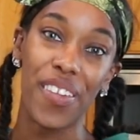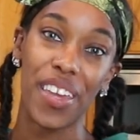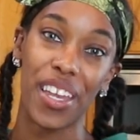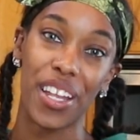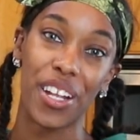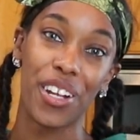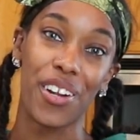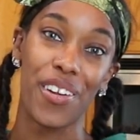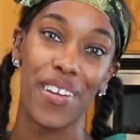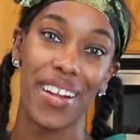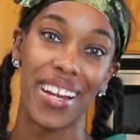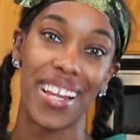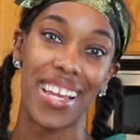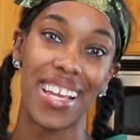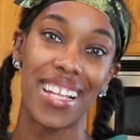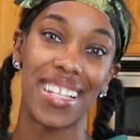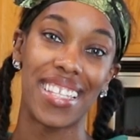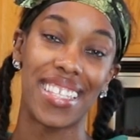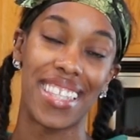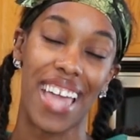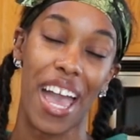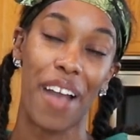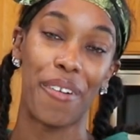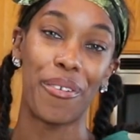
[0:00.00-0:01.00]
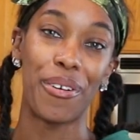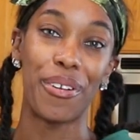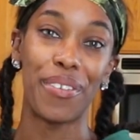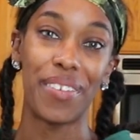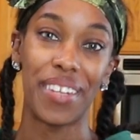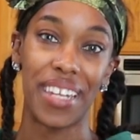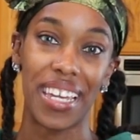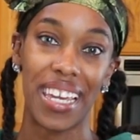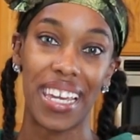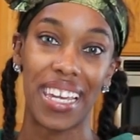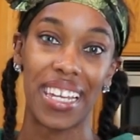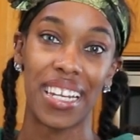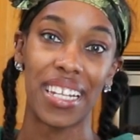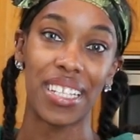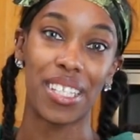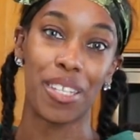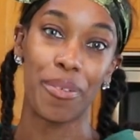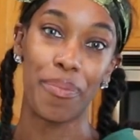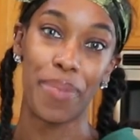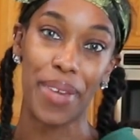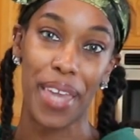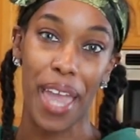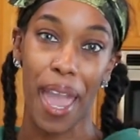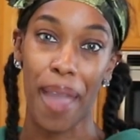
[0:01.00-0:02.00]
the ingredients that we'll need
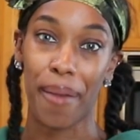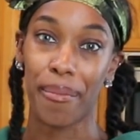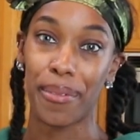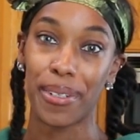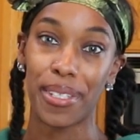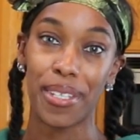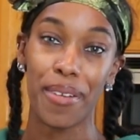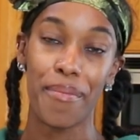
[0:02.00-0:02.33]
to be able